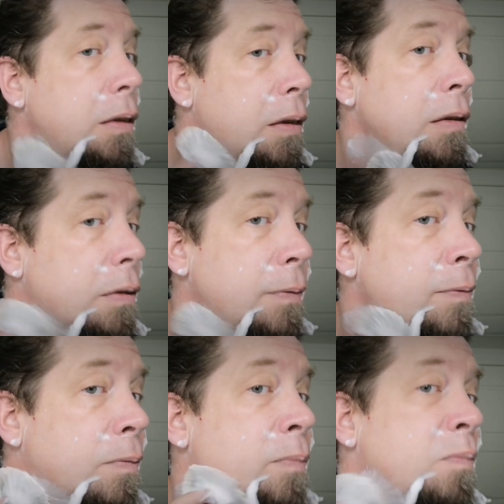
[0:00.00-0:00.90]

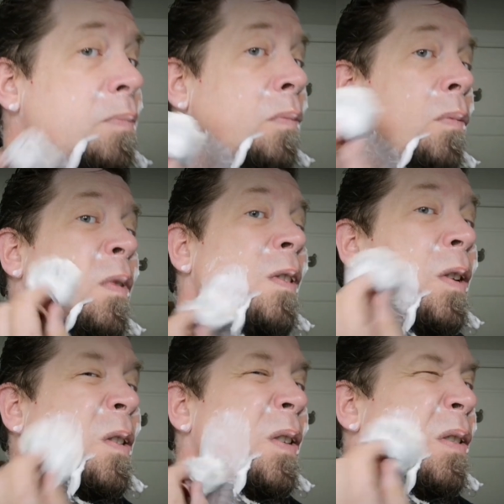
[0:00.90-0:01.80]

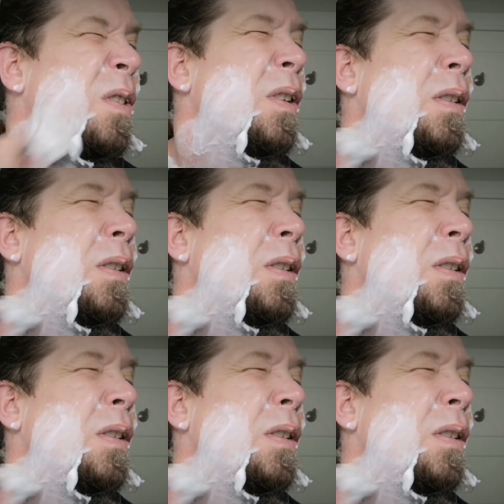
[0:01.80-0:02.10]
(no one is talking)